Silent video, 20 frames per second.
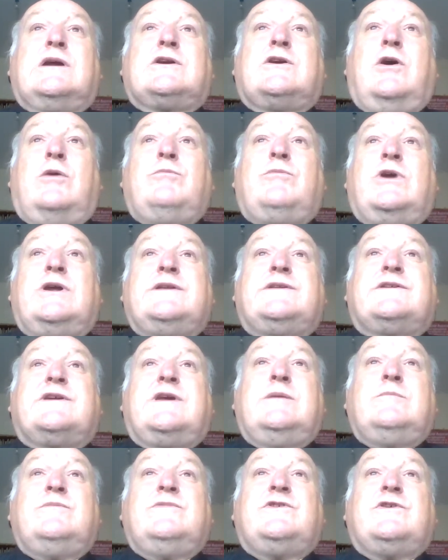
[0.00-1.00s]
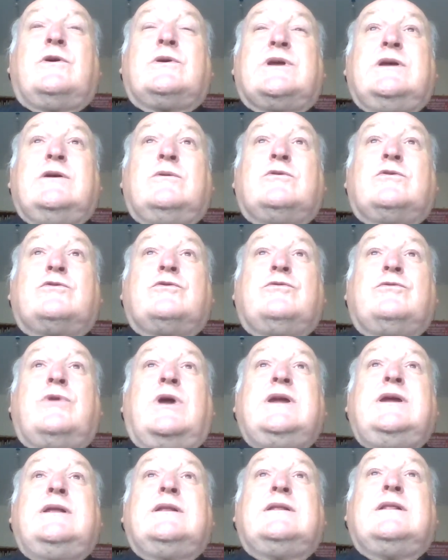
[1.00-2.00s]
Comrade Kim Jong-il
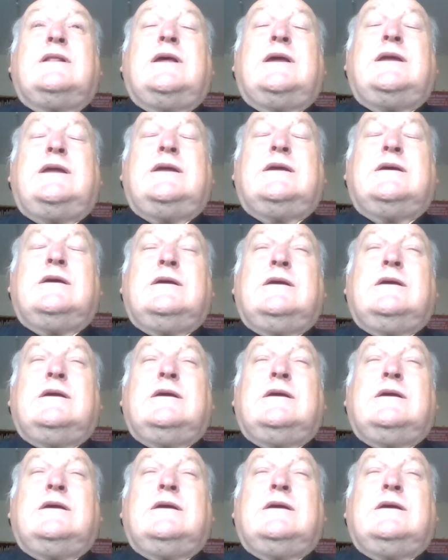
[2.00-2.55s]
greatly